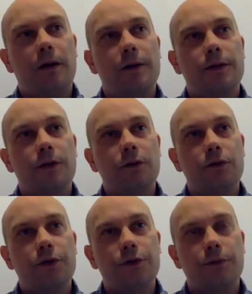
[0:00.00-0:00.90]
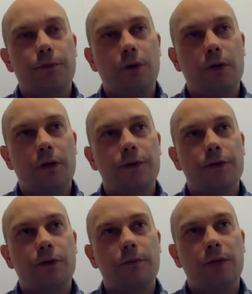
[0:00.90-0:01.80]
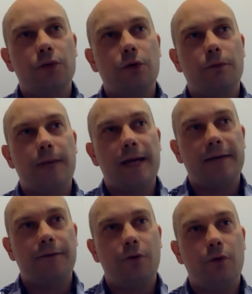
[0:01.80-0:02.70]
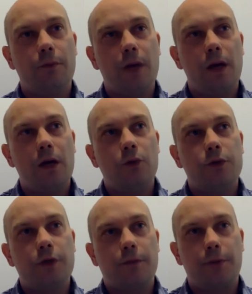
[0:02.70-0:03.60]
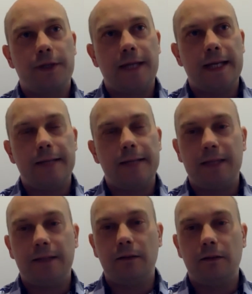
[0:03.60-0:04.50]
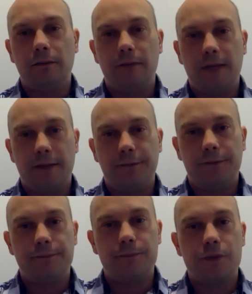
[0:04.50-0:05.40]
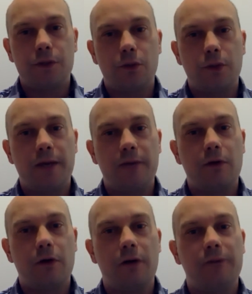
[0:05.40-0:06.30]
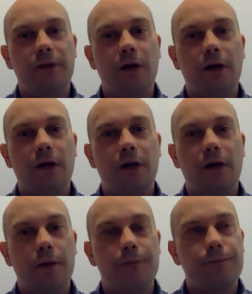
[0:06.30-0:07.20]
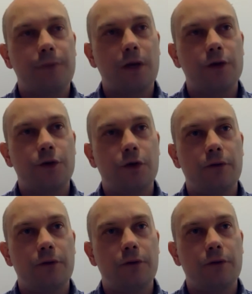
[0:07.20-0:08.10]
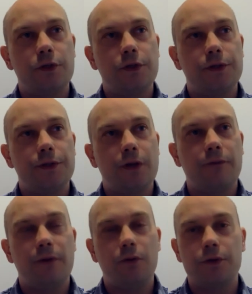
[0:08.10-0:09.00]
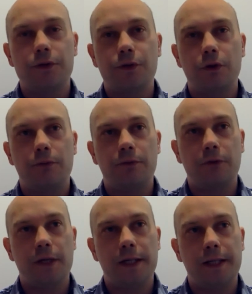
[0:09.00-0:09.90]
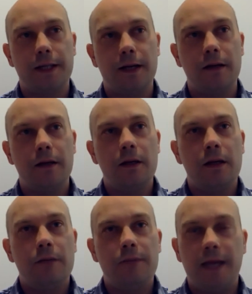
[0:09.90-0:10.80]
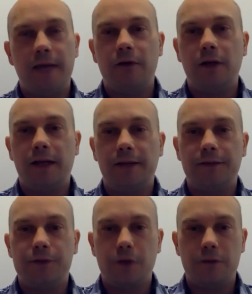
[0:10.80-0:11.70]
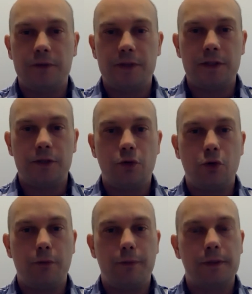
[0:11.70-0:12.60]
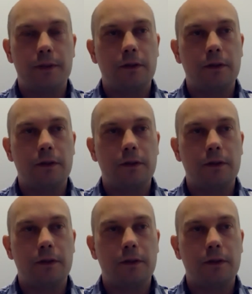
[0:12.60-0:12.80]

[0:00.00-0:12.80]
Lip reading: solutions or products on Minudoc platform which are pertaining mental health. So we have carved out a service which is focused on providing behavioral health services to corporate